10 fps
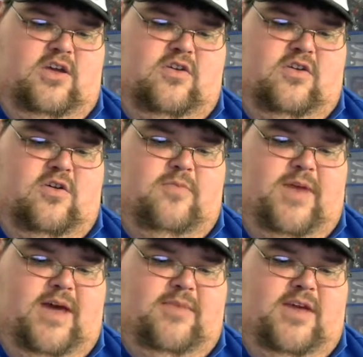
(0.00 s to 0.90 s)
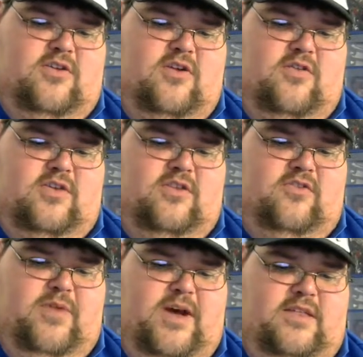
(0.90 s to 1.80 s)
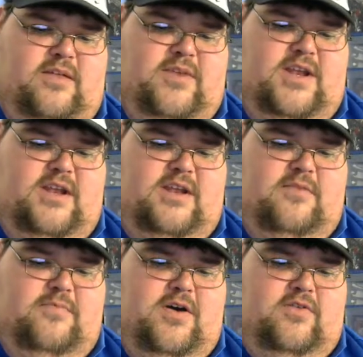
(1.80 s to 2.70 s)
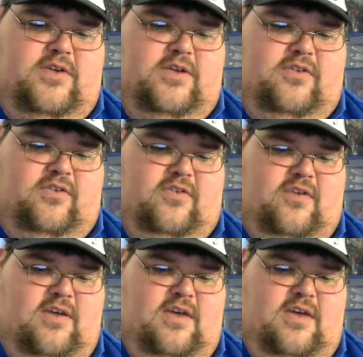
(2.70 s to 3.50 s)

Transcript: you can earn Batman tokens by eliminating opponents